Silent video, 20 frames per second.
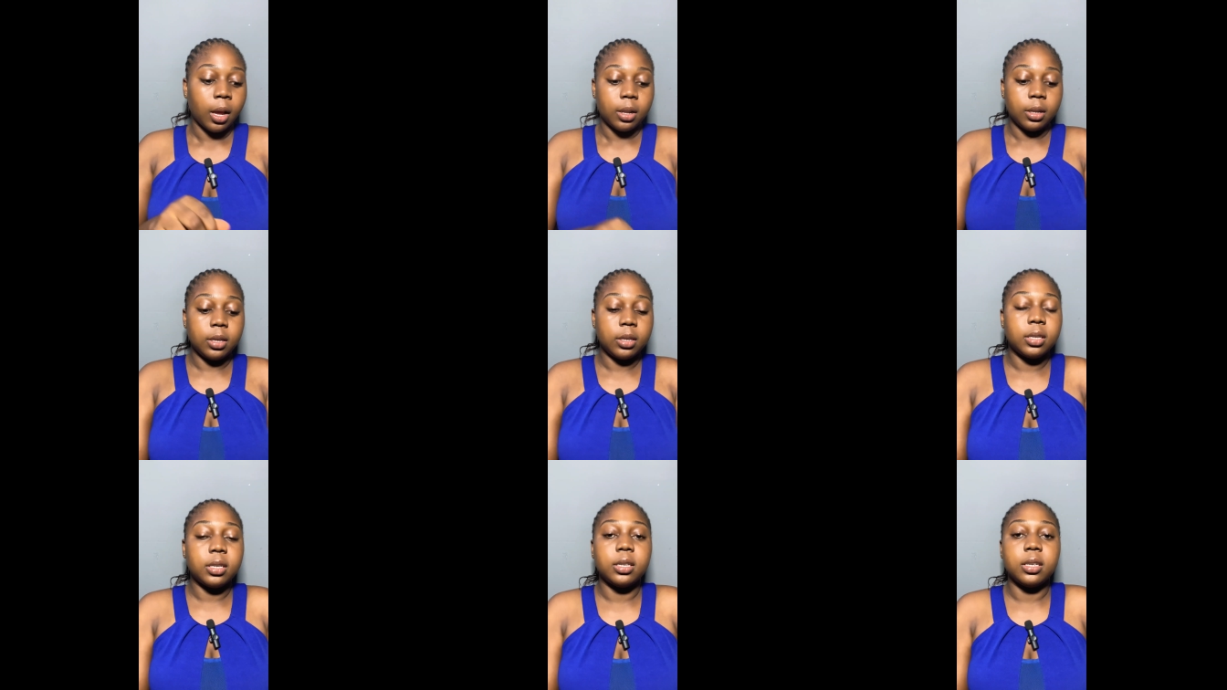
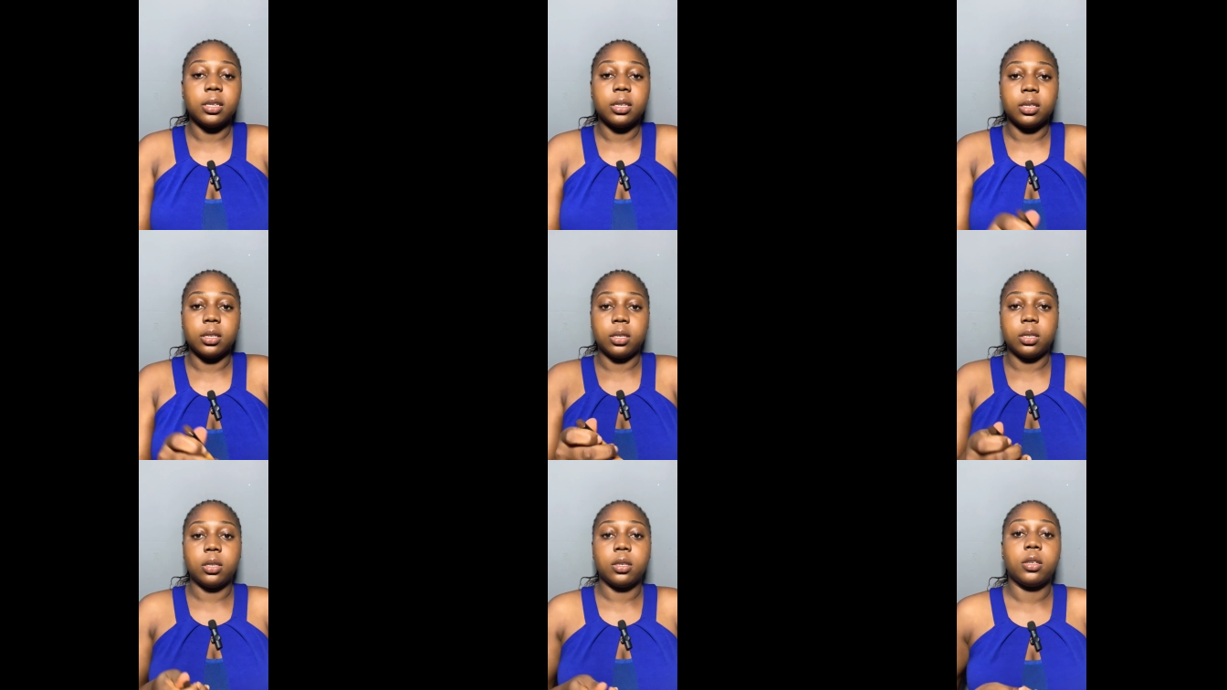This
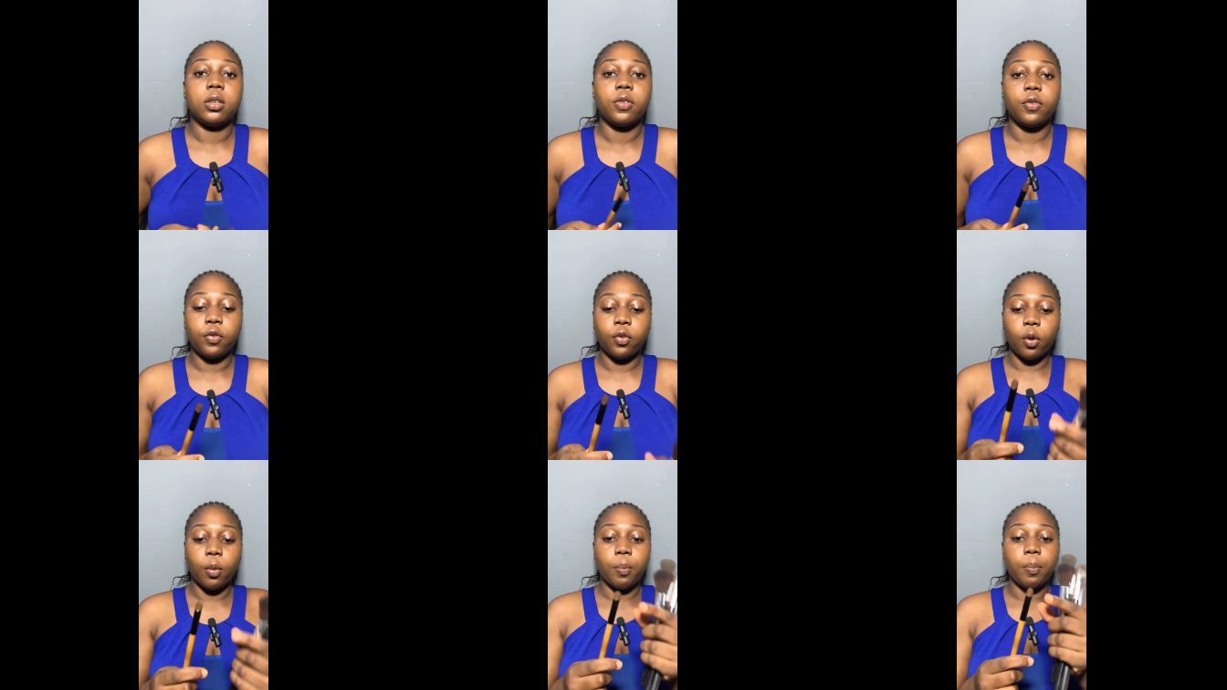is
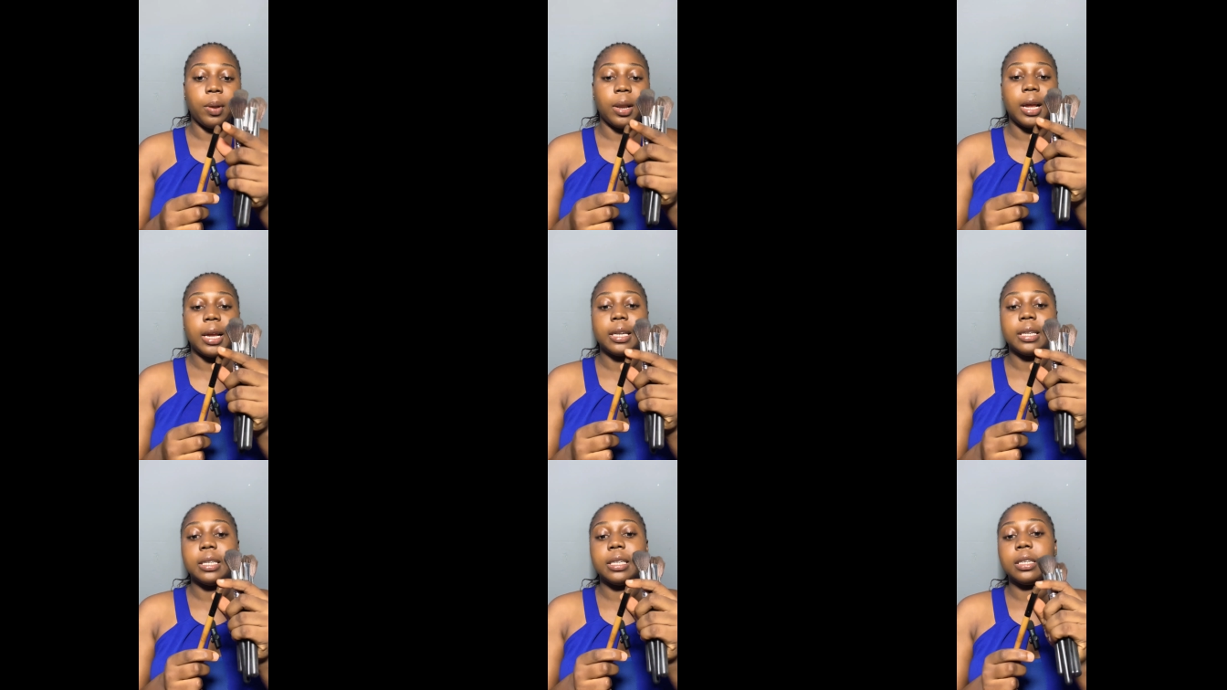for
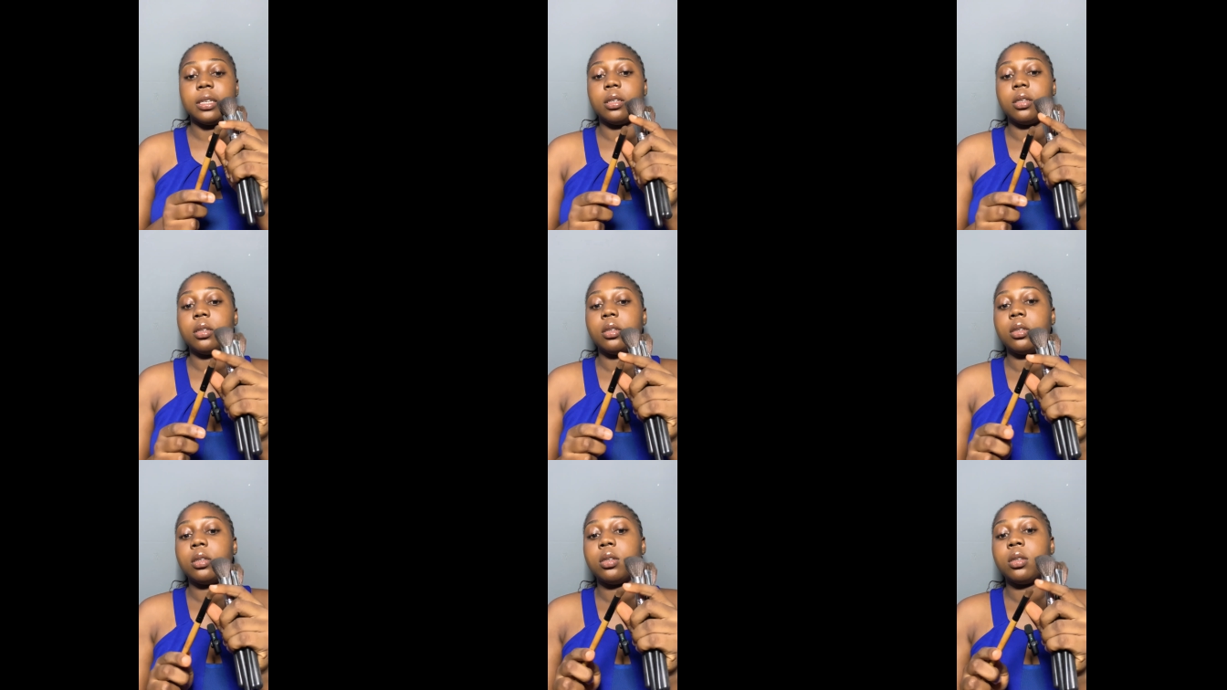blending